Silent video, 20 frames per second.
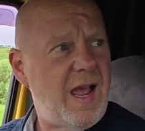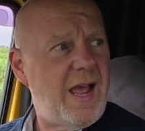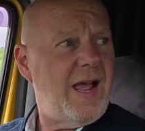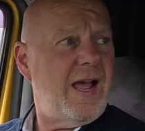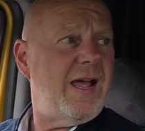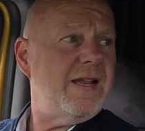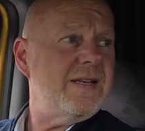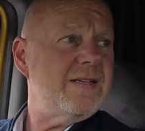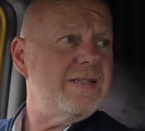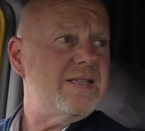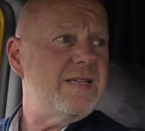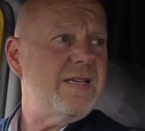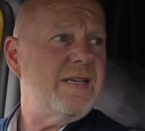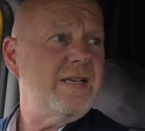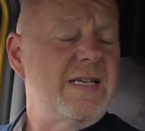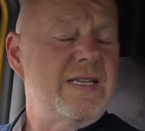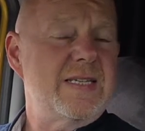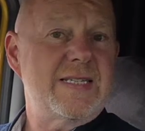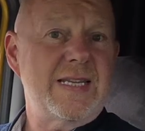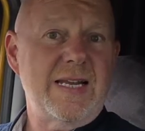and
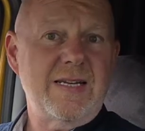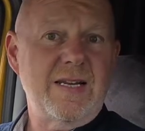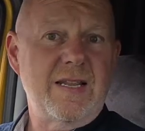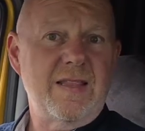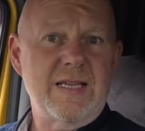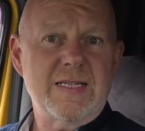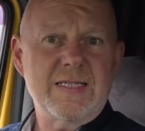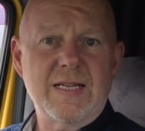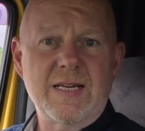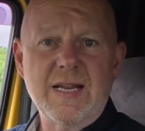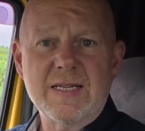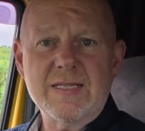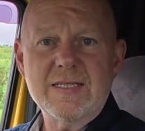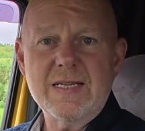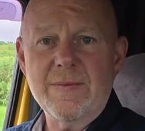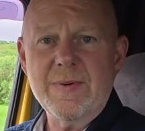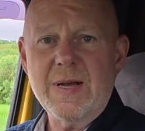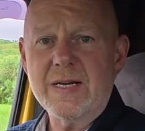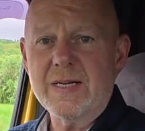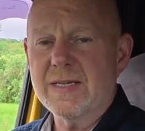sadly that's the last
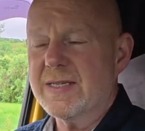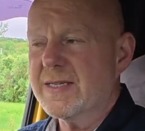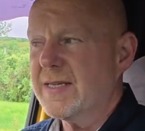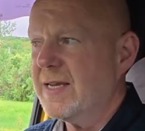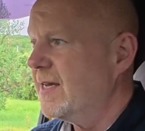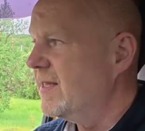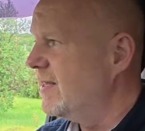time I can say